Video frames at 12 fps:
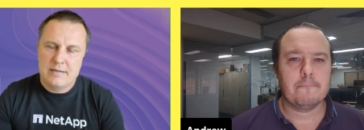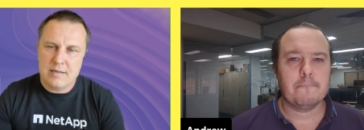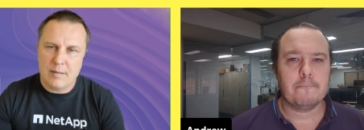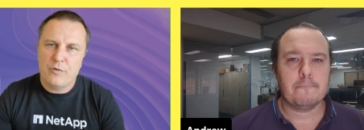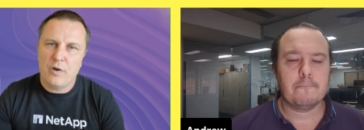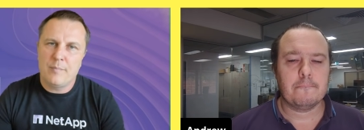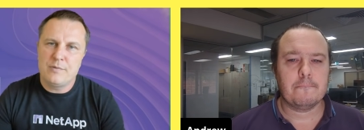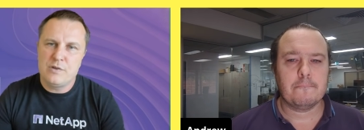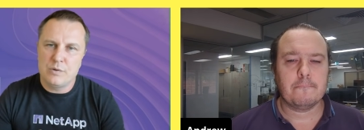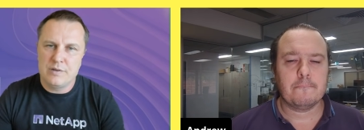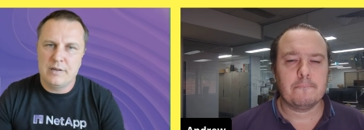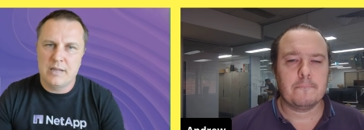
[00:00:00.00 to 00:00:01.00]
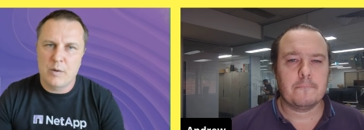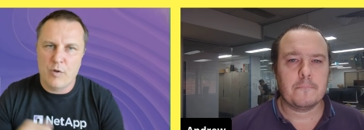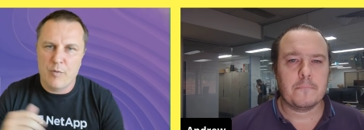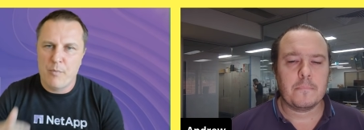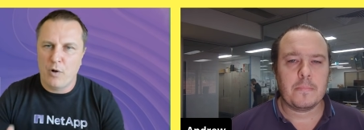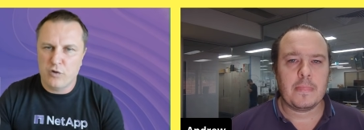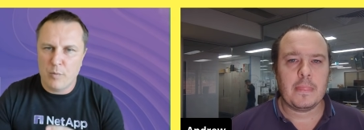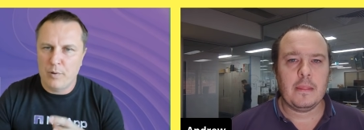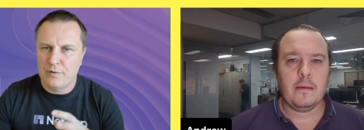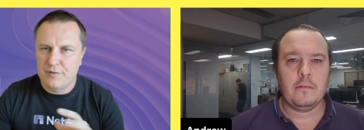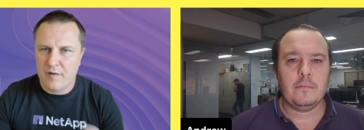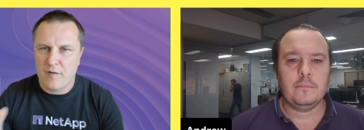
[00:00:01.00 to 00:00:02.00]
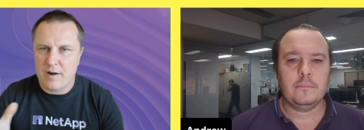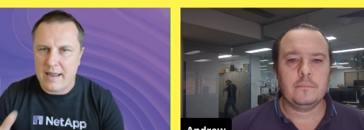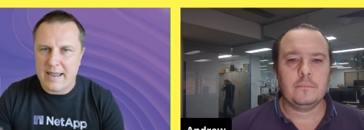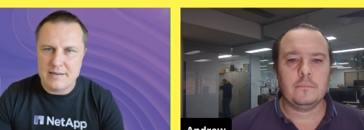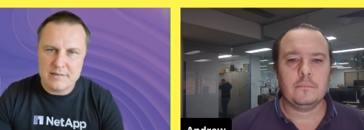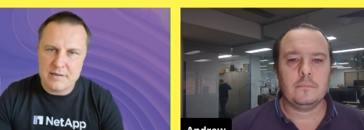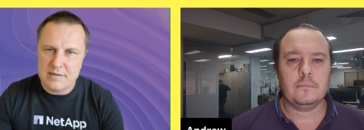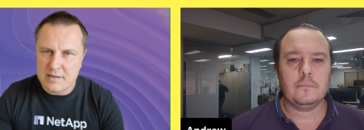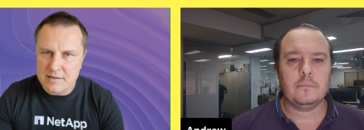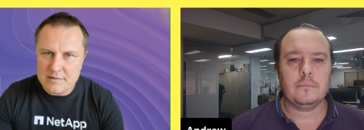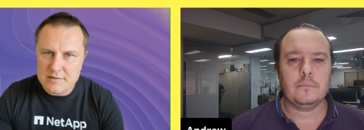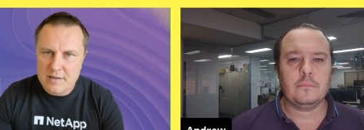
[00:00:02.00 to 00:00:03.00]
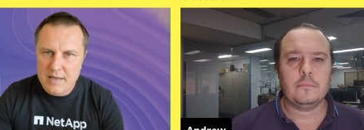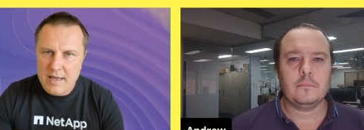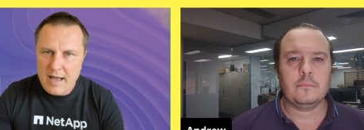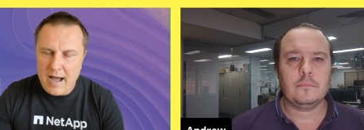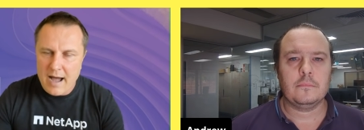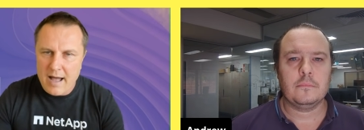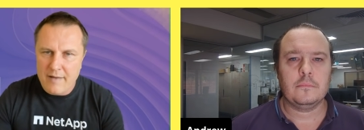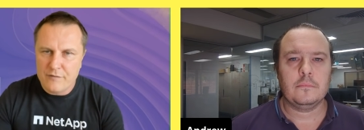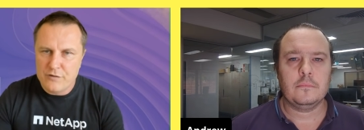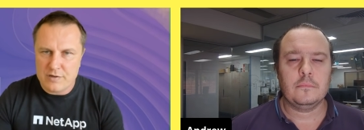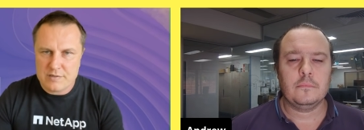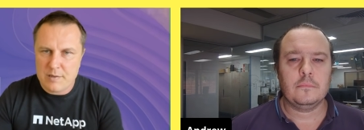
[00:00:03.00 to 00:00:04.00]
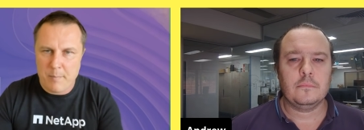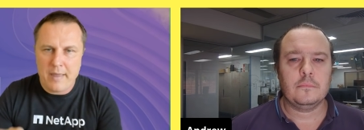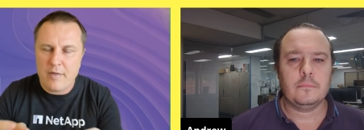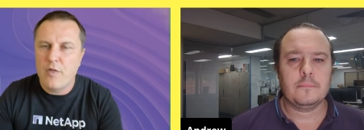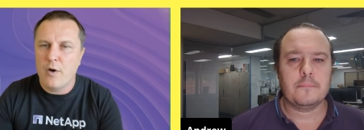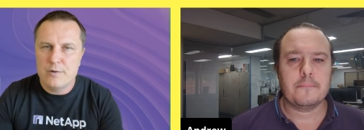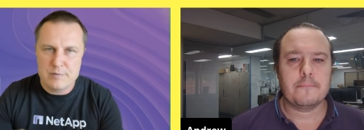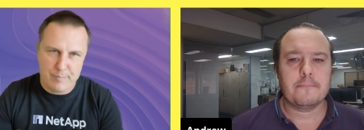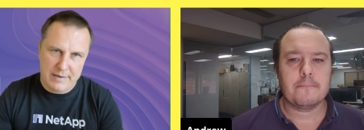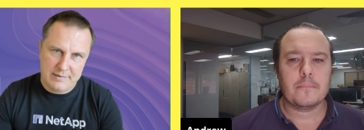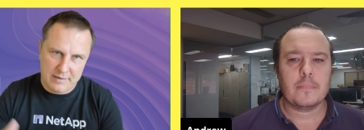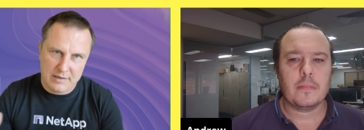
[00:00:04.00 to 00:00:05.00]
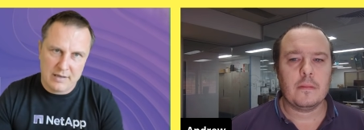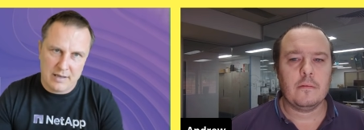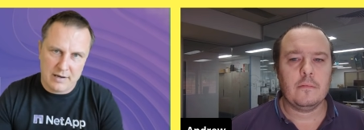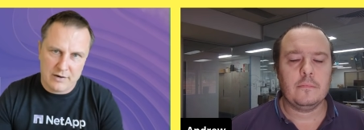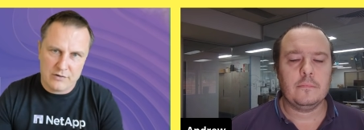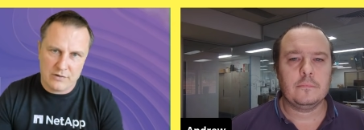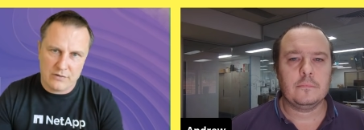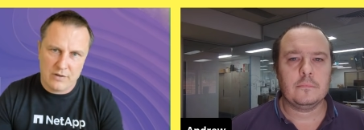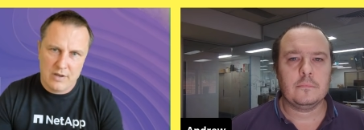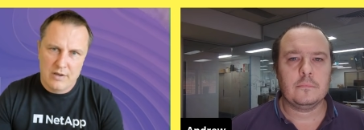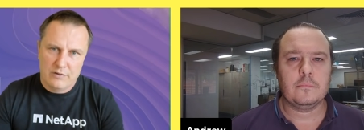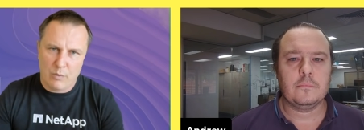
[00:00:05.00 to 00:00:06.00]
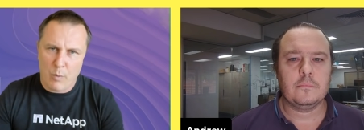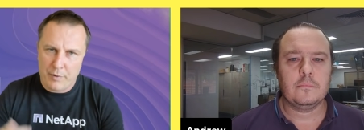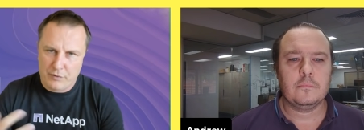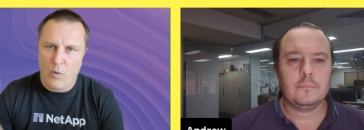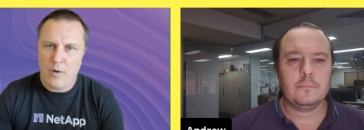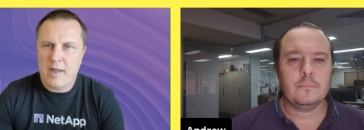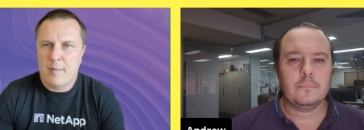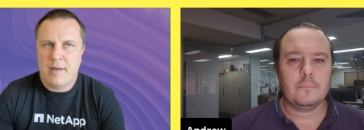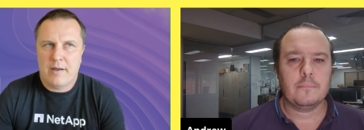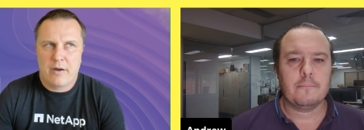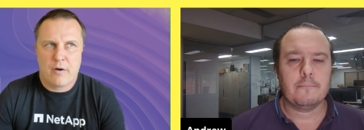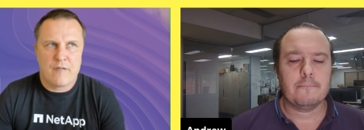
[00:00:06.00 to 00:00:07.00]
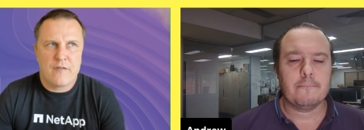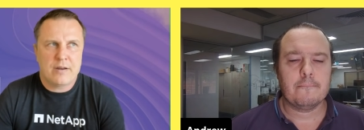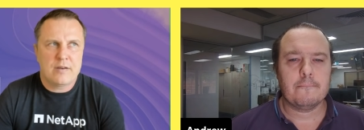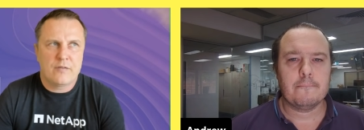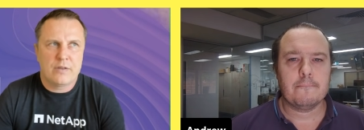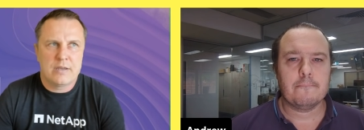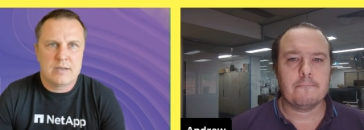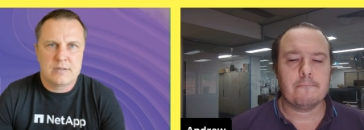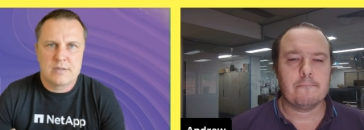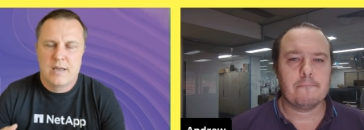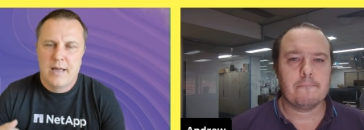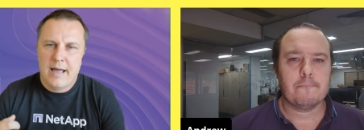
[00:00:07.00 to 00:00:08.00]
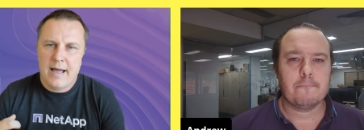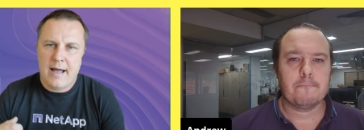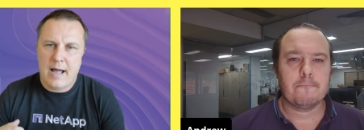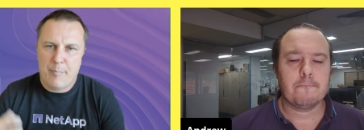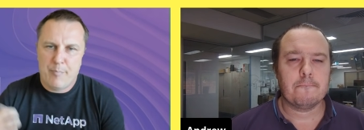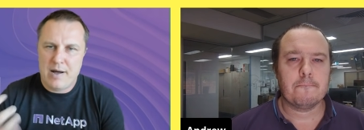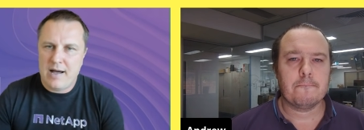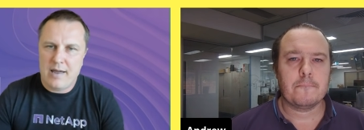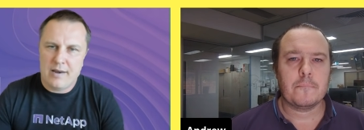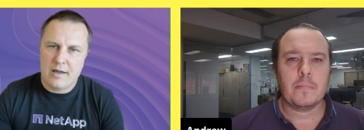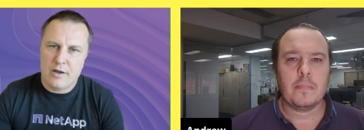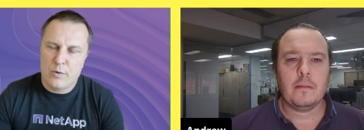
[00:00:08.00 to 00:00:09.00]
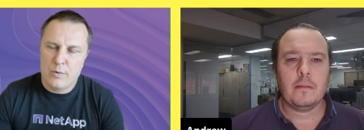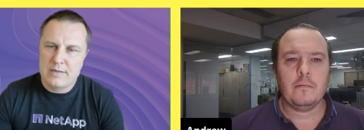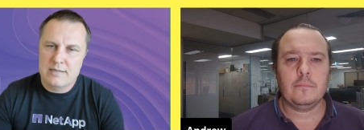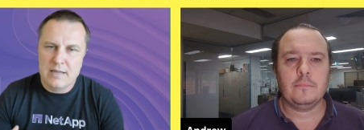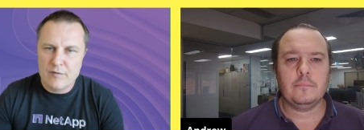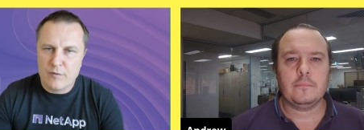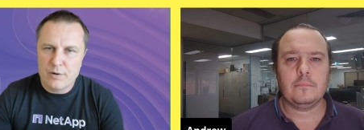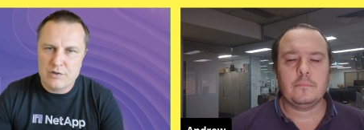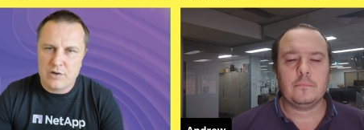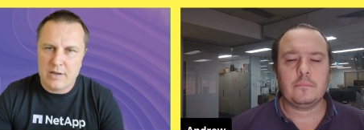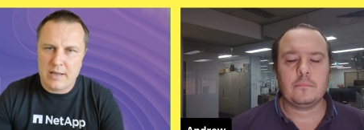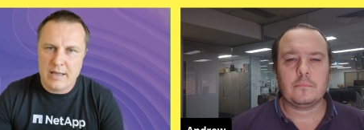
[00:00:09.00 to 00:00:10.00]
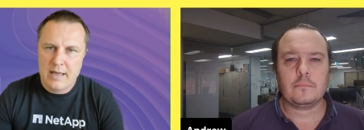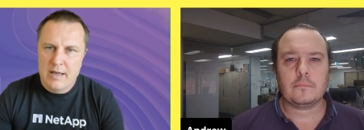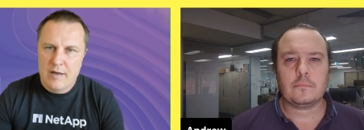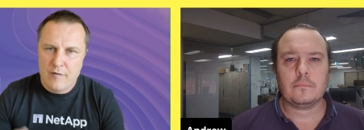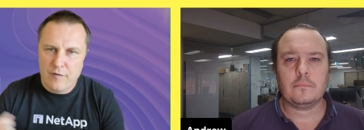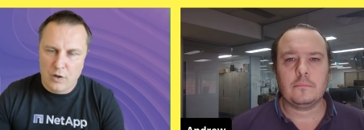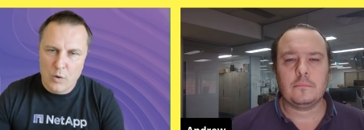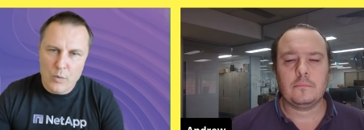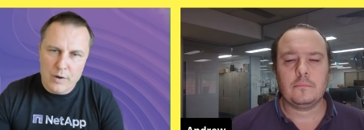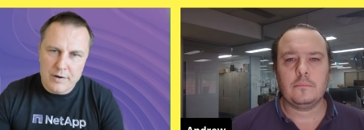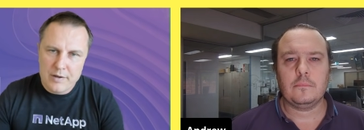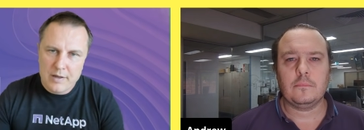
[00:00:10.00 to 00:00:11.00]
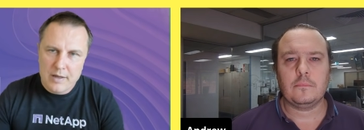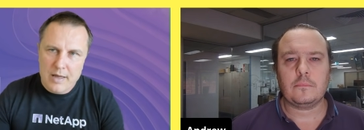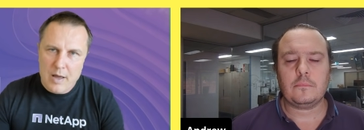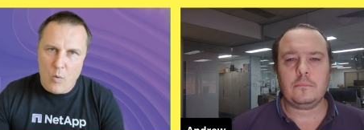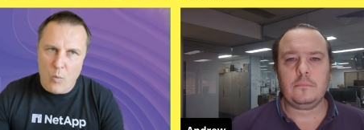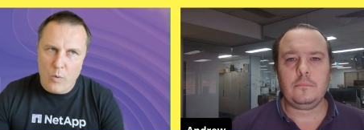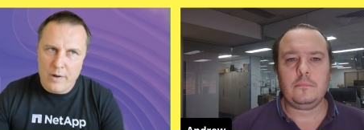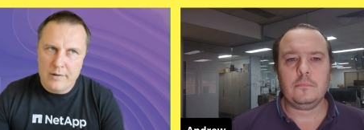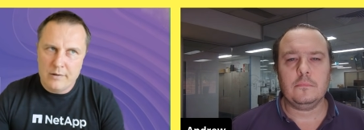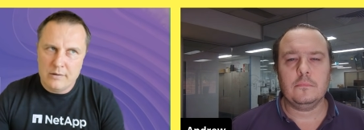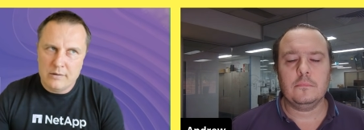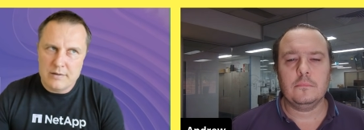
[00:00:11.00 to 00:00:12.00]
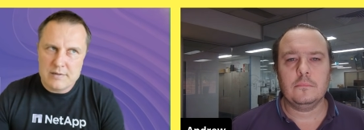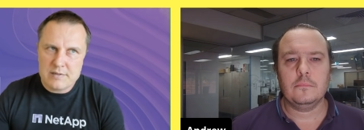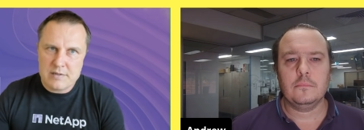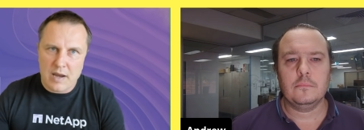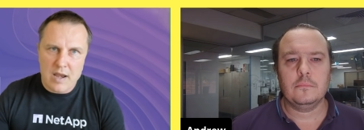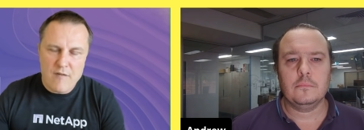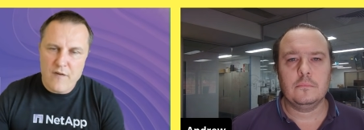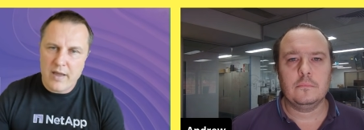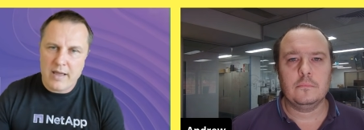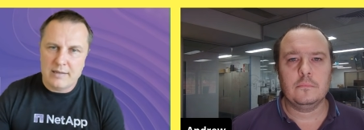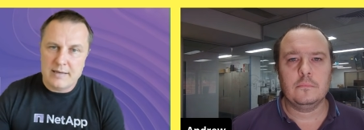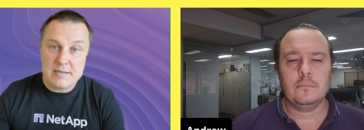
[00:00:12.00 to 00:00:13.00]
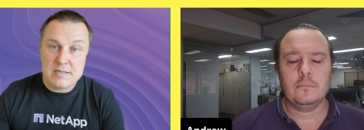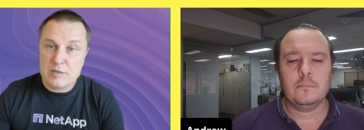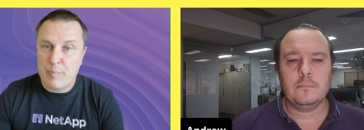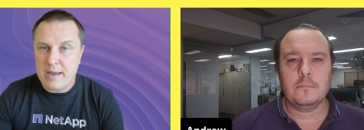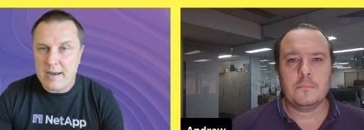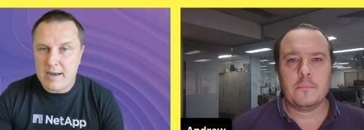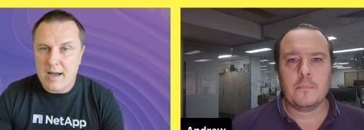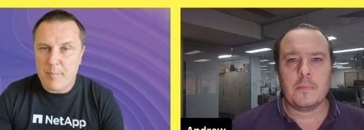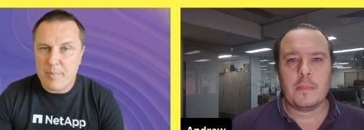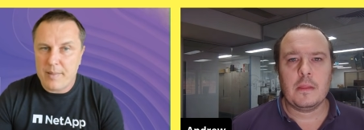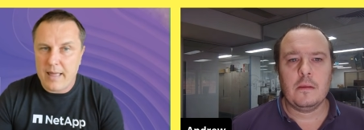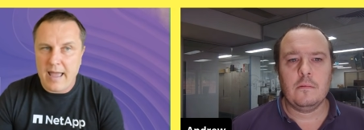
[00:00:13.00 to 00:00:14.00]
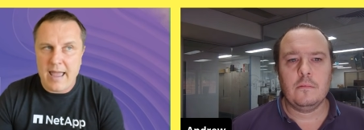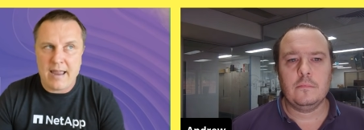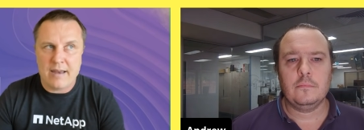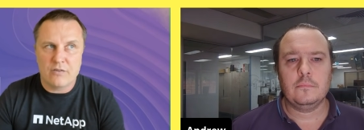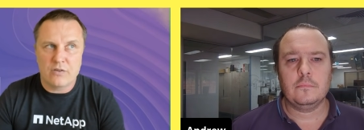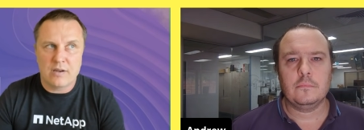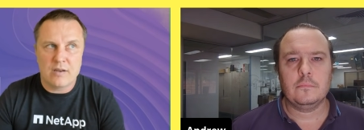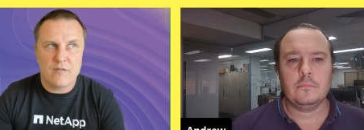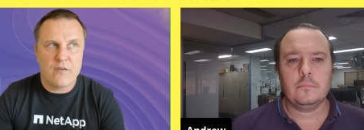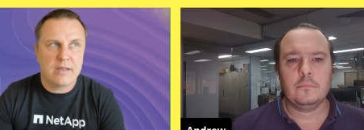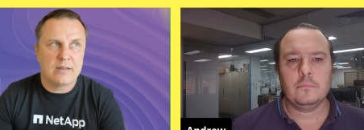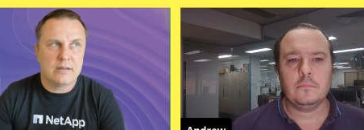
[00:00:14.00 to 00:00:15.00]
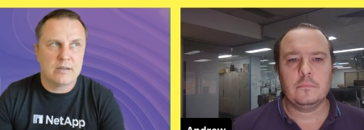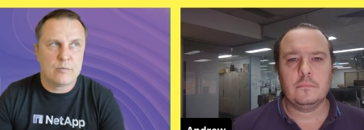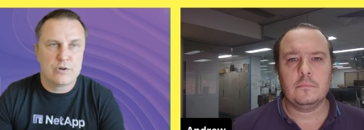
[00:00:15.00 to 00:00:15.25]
Speaker 1: Sometimes you're dealing with multiple different entities. Uh, just to make those basic connections. So, what we're talking about here effectively is uh, a partner who is leveraging Fluid will significantly speed up and significantly